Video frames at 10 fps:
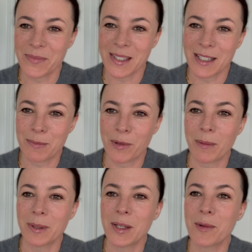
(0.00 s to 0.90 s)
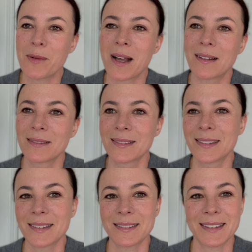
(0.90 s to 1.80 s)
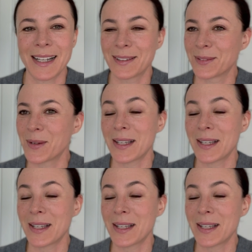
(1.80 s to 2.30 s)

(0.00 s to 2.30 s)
is probably around, I don't know,